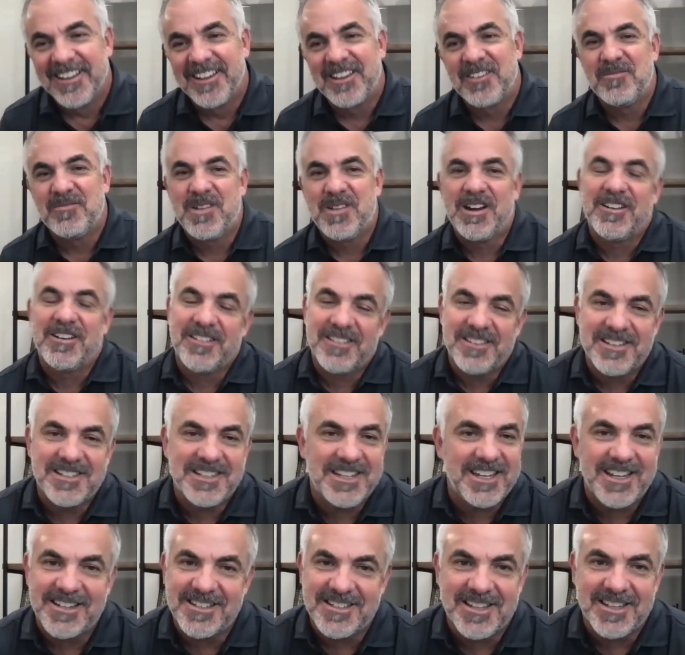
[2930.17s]
compared to these
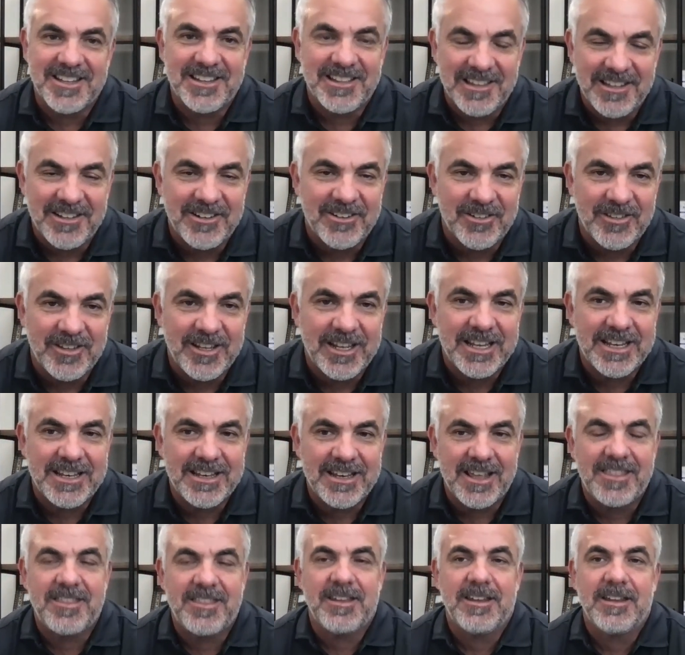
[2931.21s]
kids that literally get
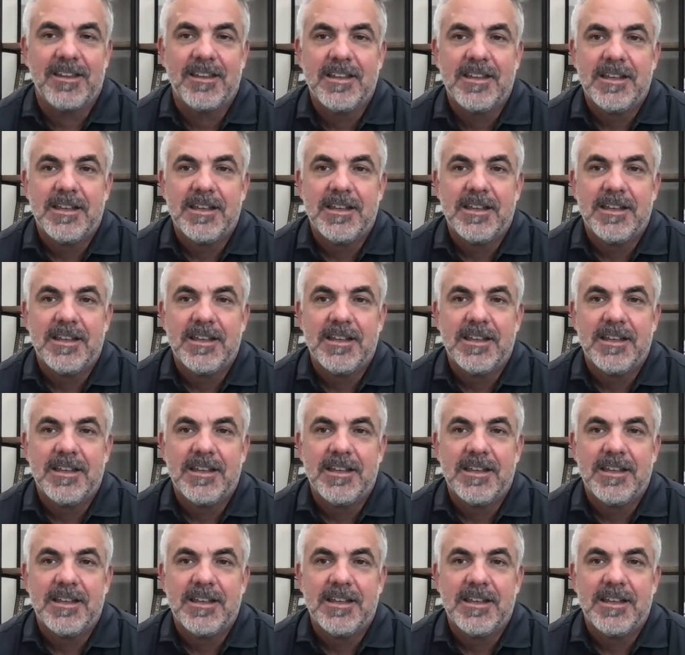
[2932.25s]
nothing.